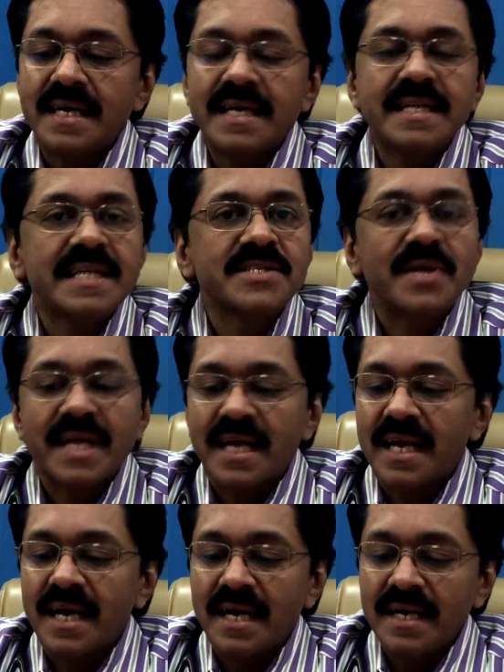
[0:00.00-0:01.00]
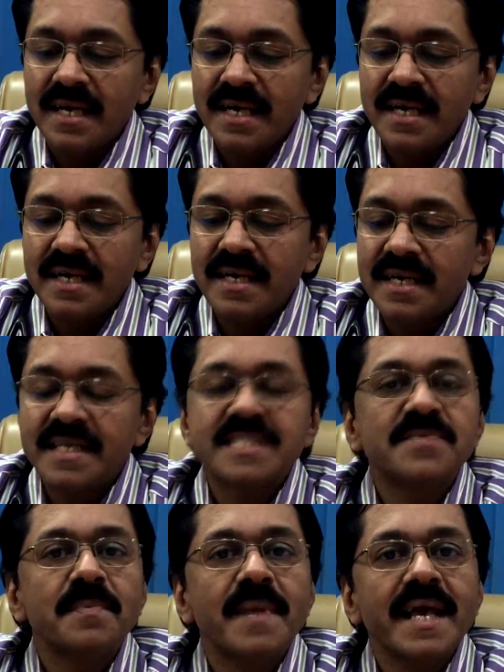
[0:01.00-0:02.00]
It has got a color
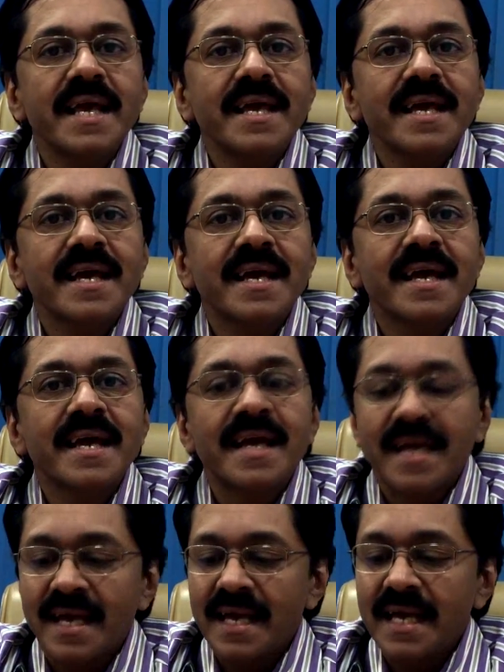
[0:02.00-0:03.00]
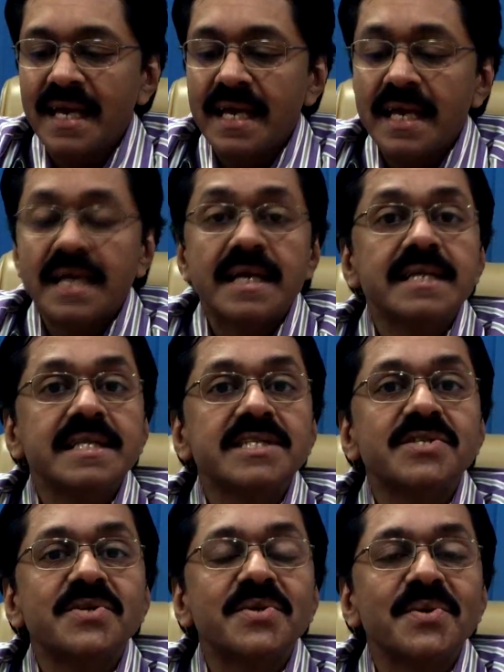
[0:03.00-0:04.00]
display. It
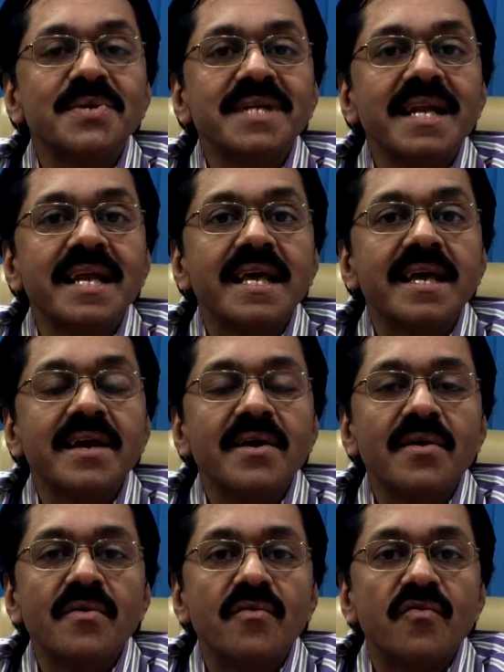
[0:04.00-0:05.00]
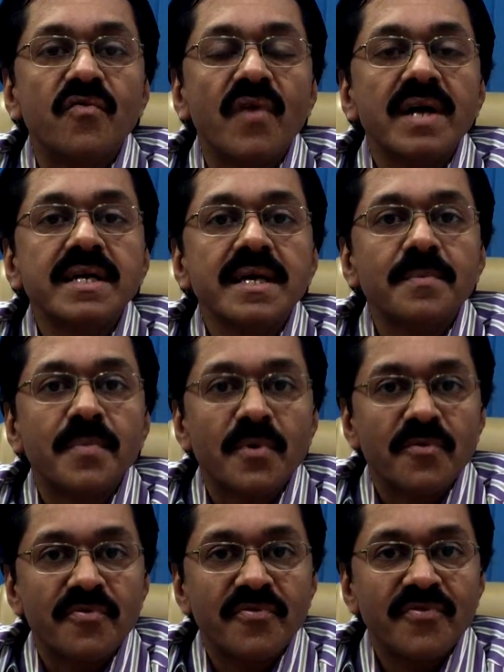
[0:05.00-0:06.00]
is totally
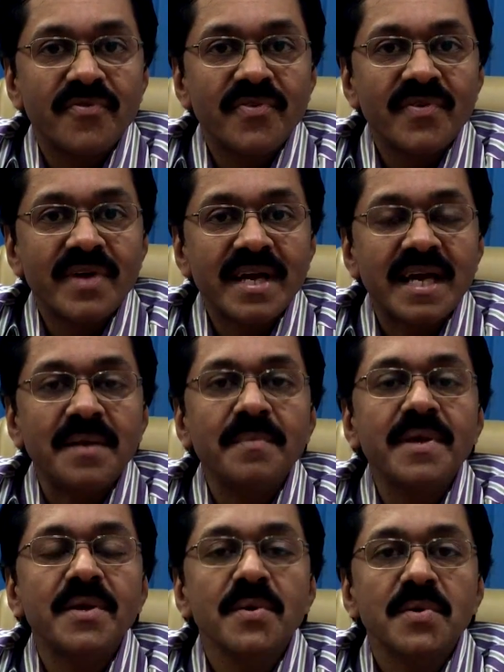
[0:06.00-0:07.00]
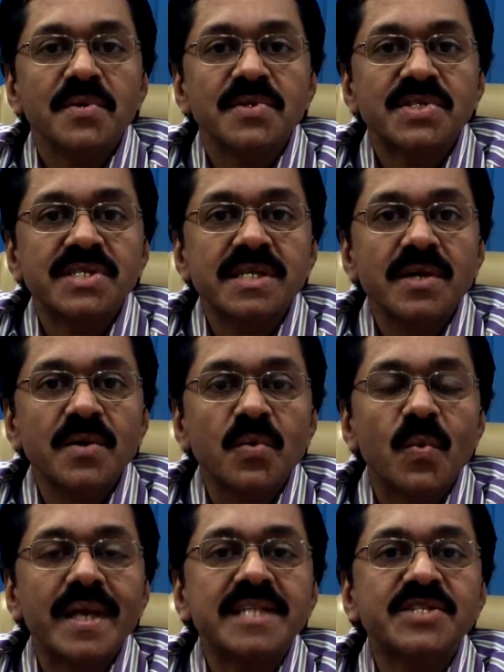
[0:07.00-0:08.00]
waterproof. Can be used
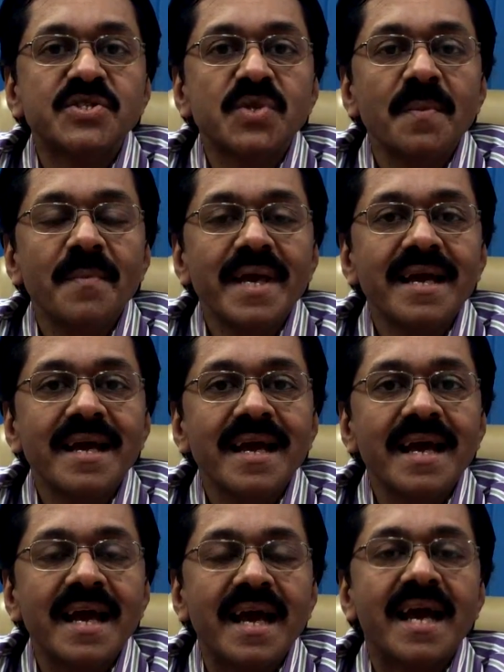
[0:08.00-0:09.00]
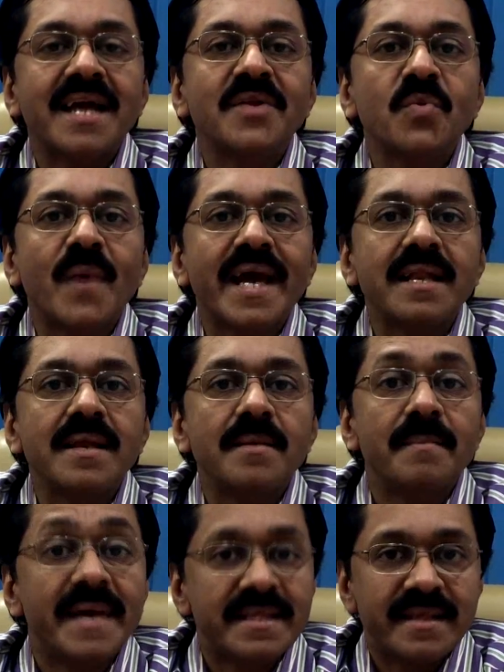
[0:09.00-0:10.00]
while swimming and while
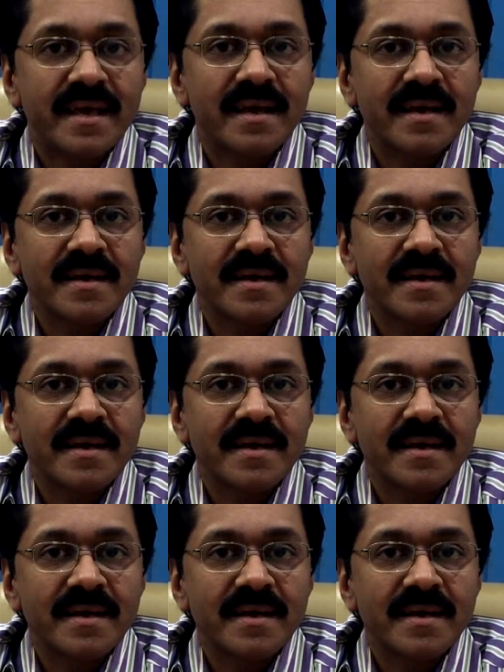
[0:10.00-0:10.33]
bathing.